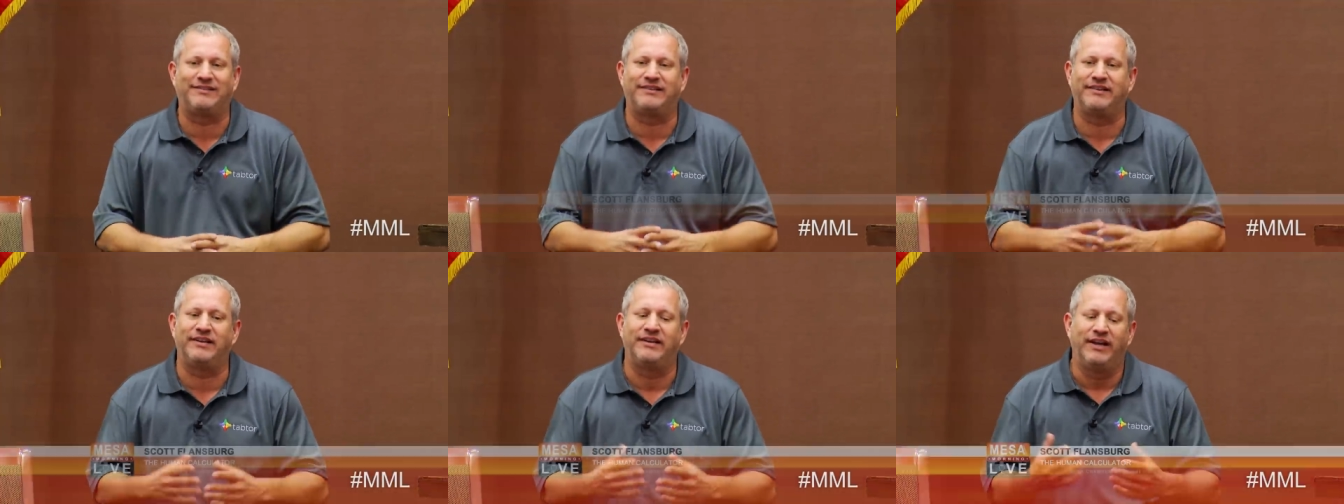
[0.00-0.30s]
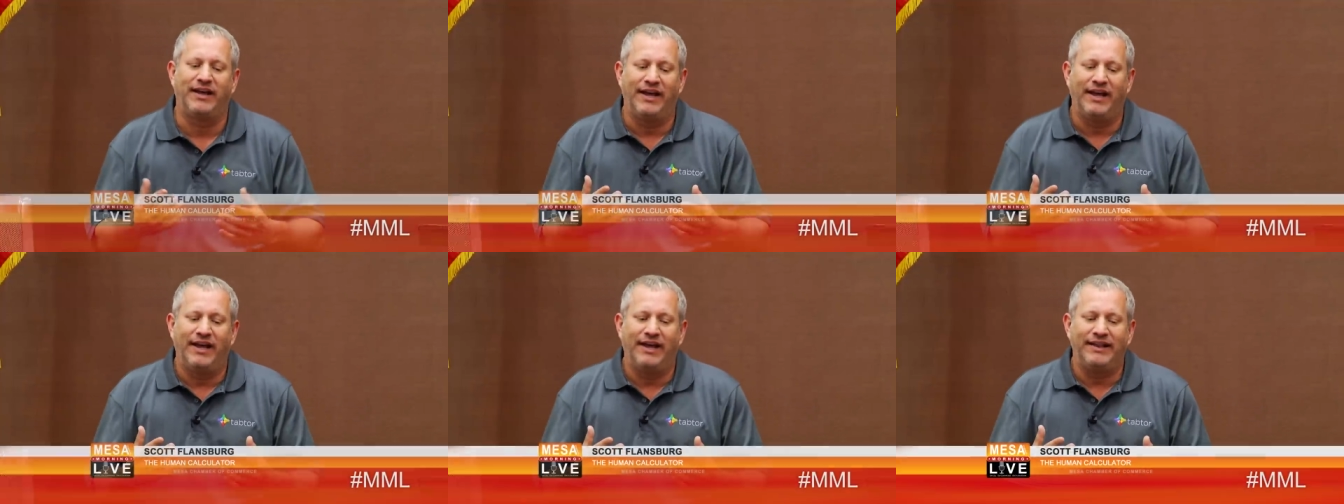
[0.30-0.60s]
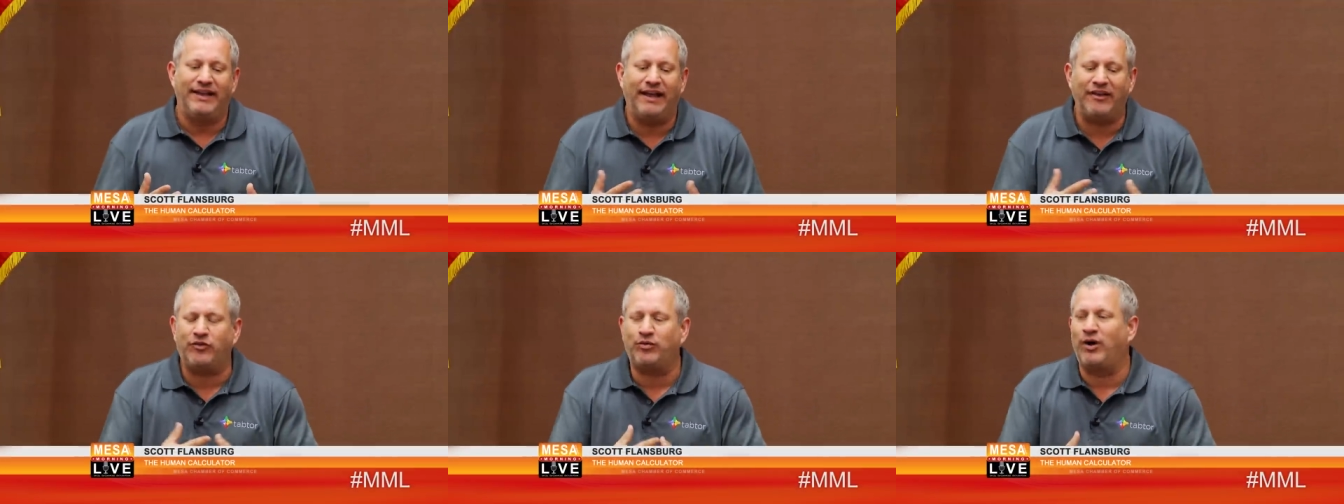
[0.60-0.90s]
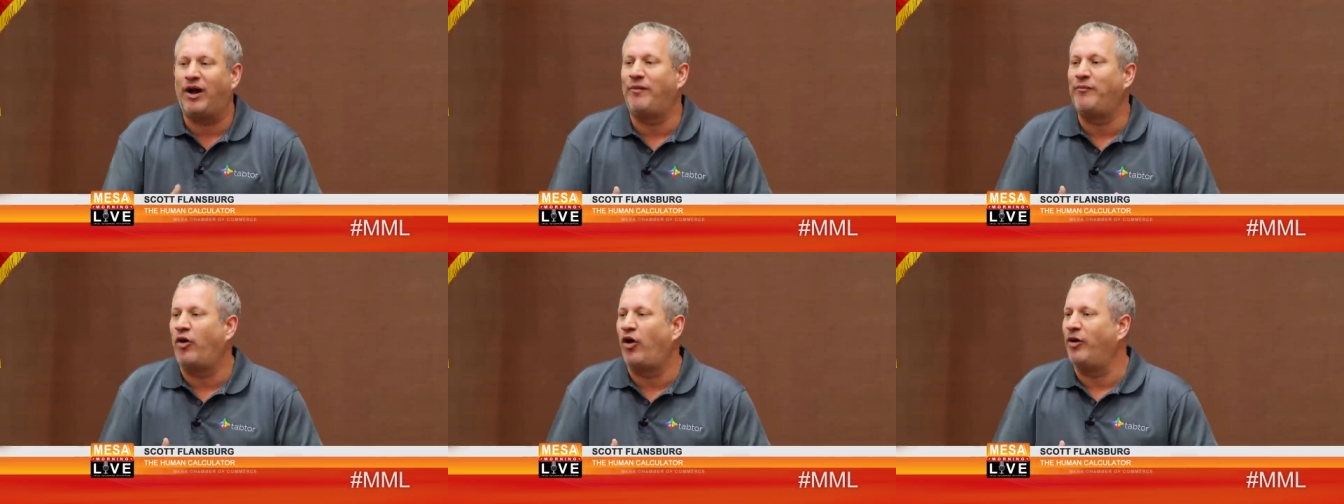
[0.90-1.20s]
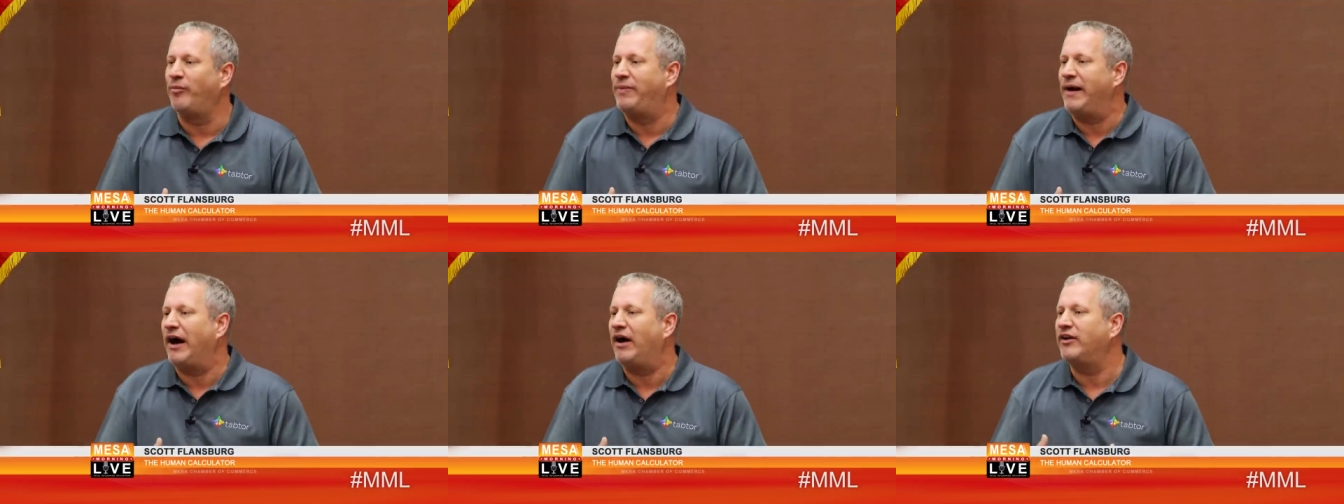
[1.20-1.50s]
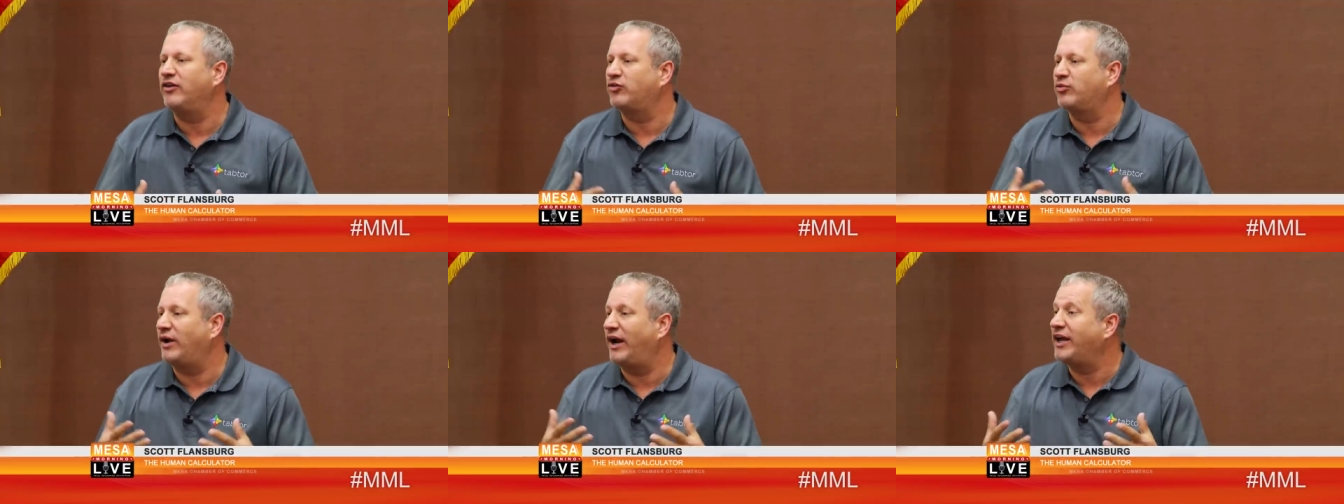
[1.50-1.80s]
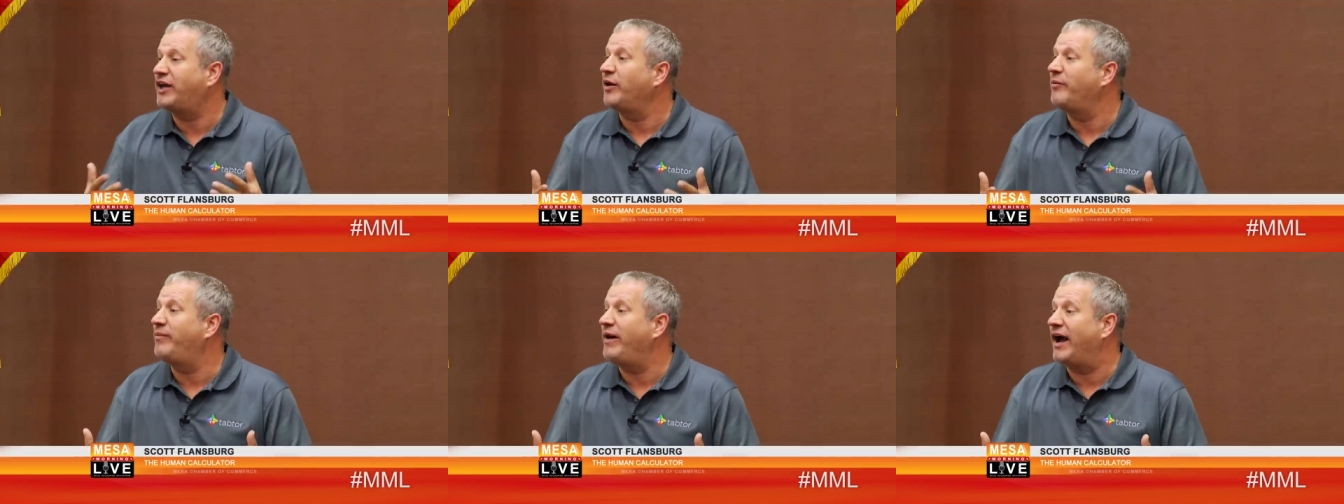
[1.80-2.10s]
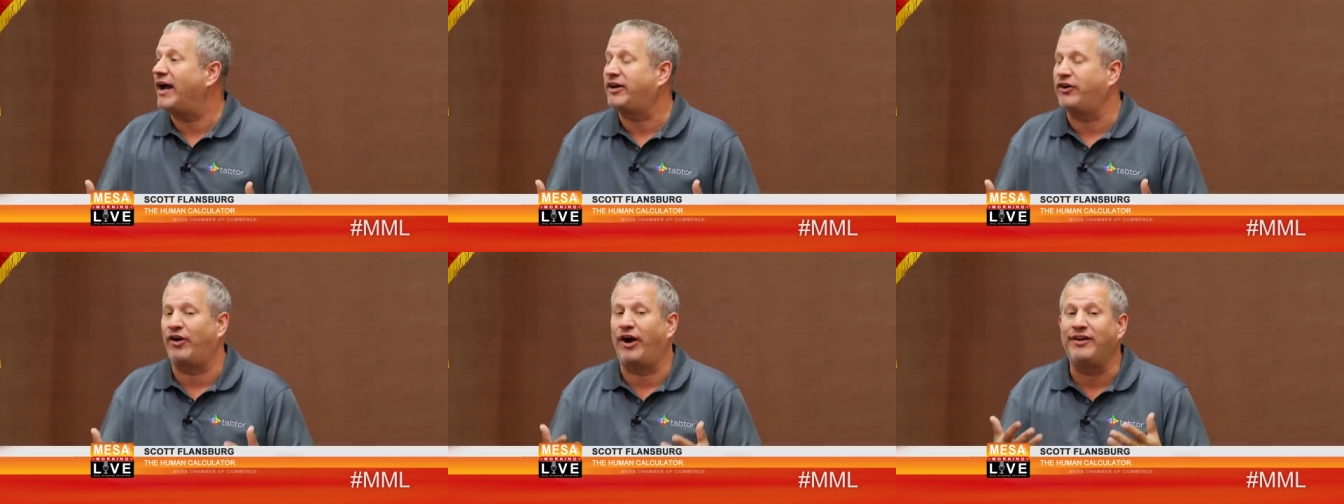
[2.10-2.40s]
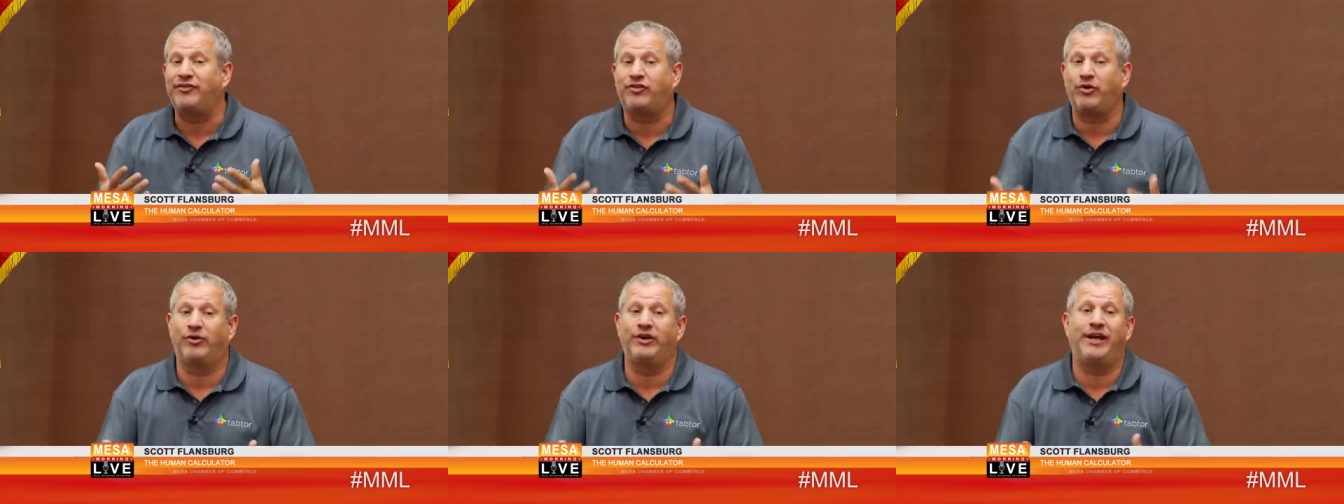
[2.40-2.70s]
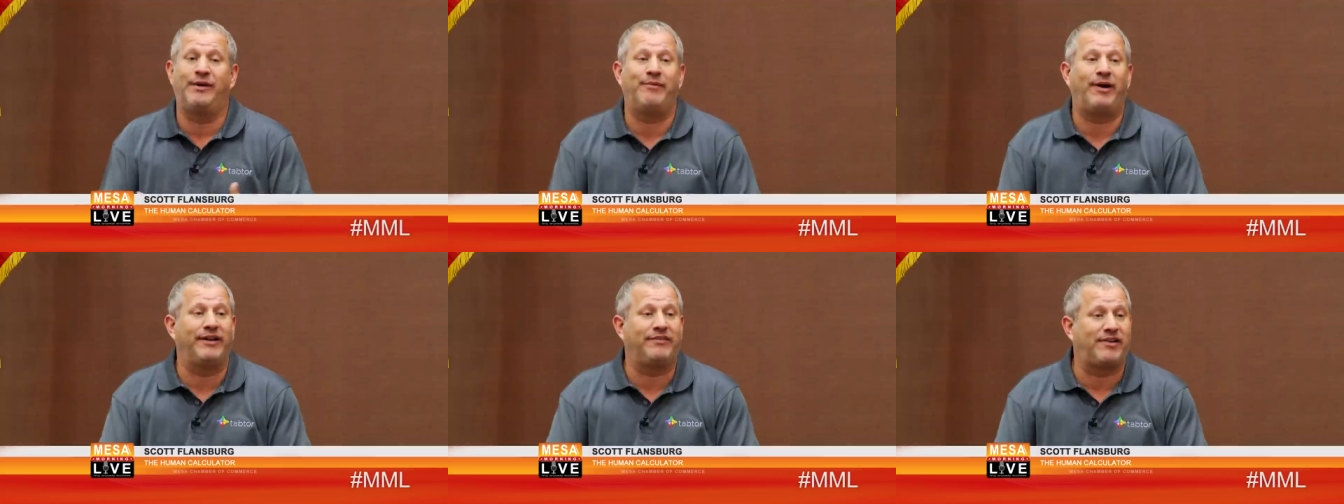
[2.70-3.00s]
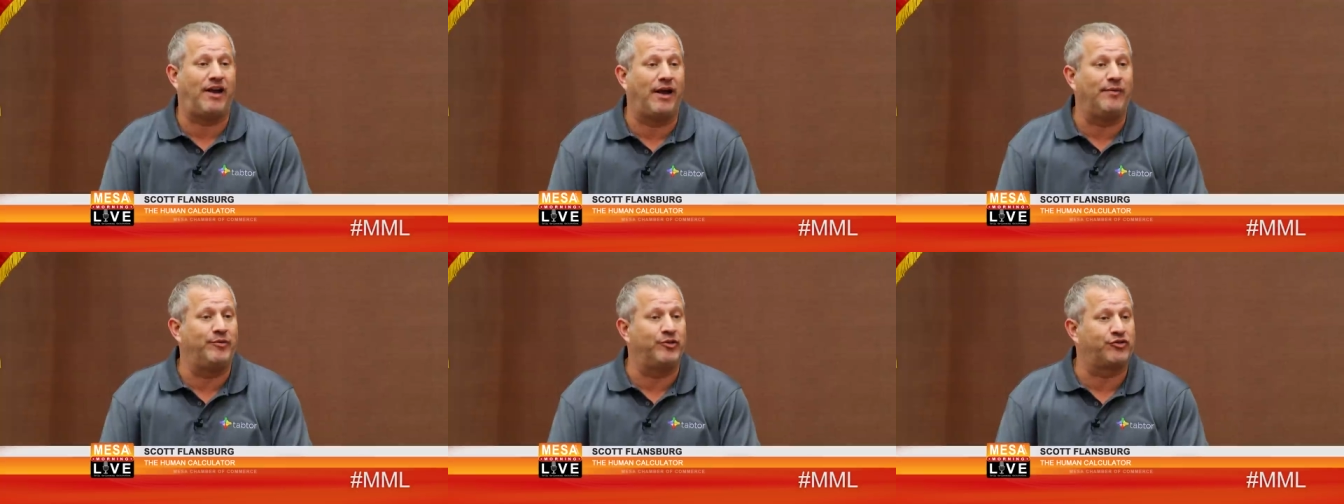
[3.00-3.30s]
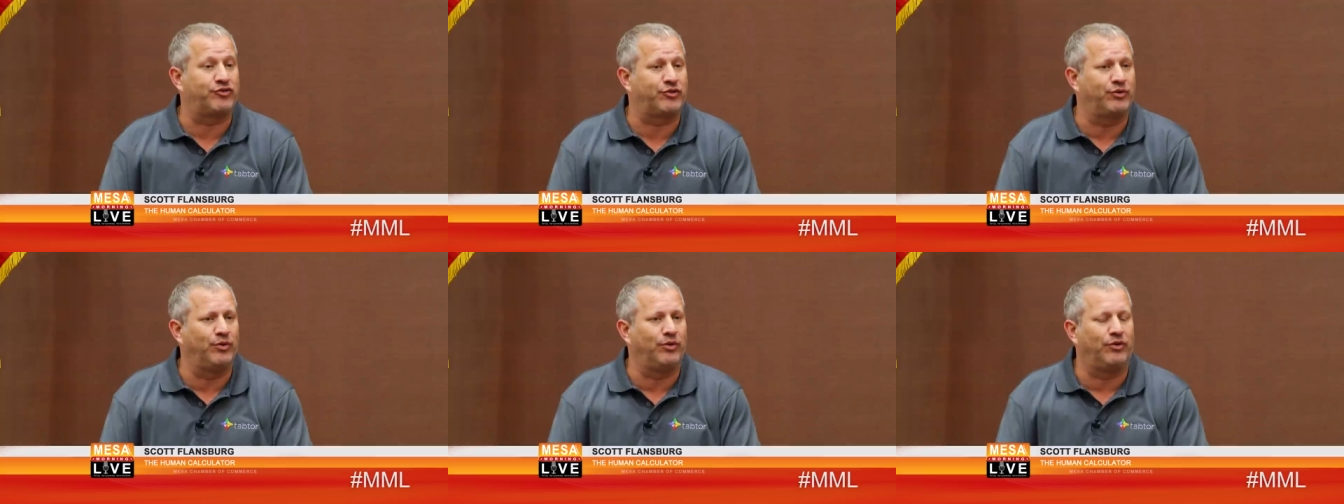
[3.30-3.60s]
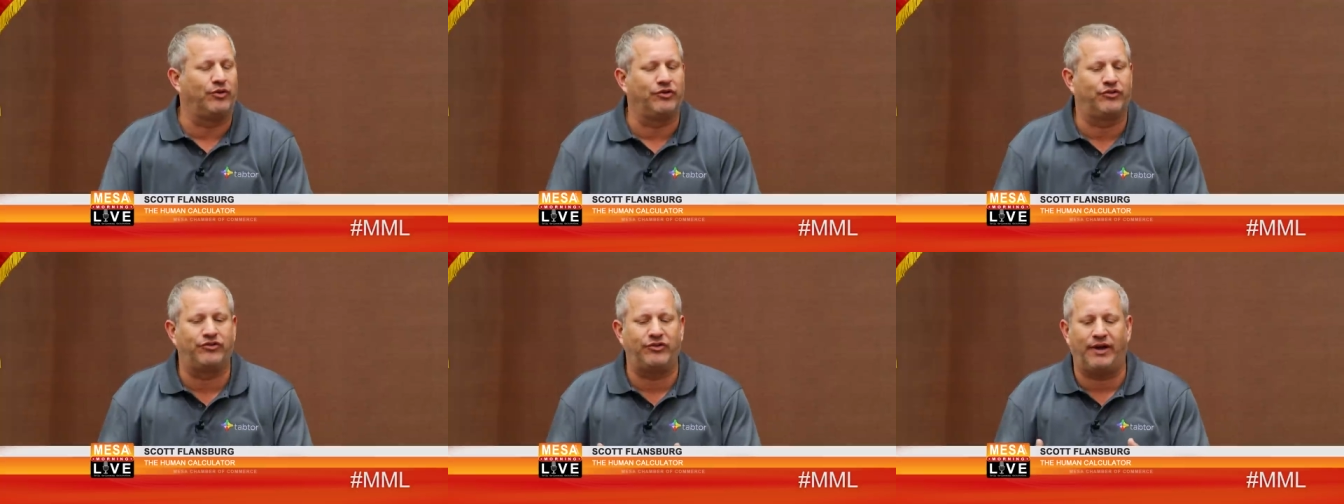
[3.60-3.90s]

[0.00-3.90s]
And that's what I'm all about is when I come back here, I donate my time to schools.